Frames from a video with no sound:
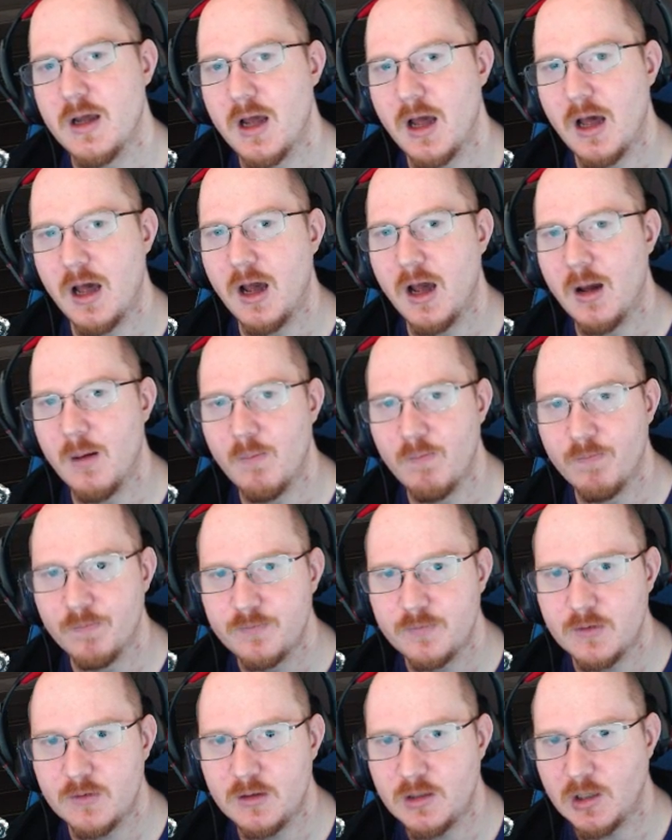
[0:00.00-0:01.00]
Don't
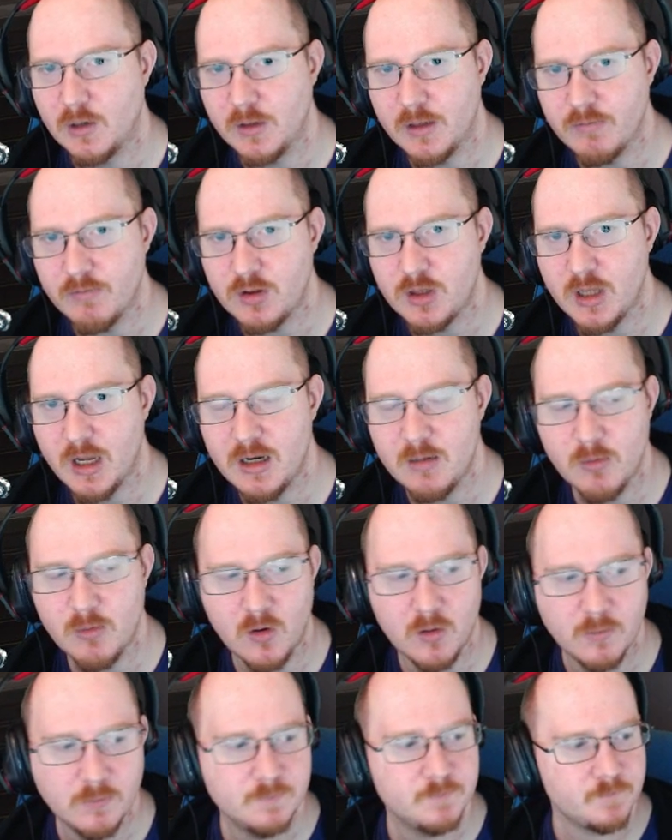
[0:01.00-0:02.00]
give a shit
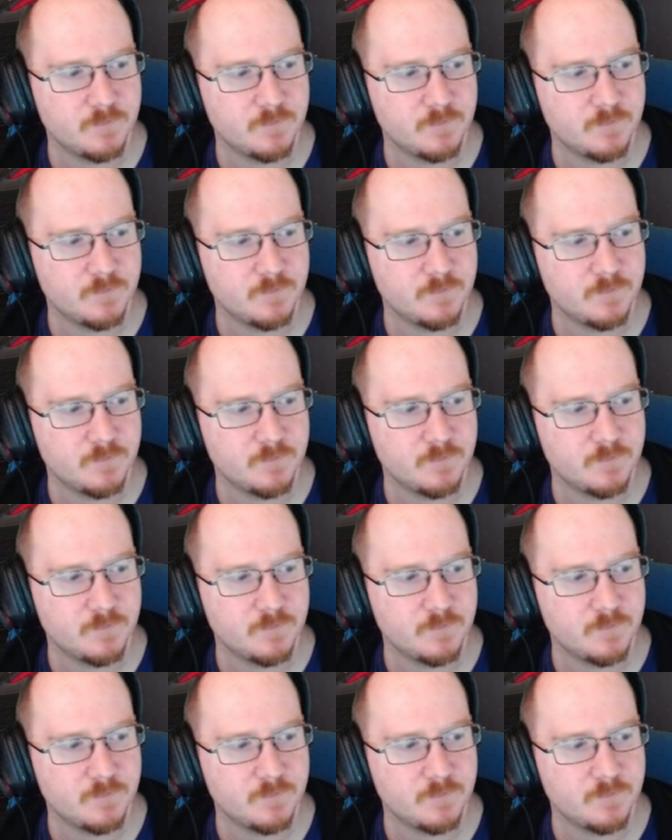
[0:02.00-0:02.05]
anymore.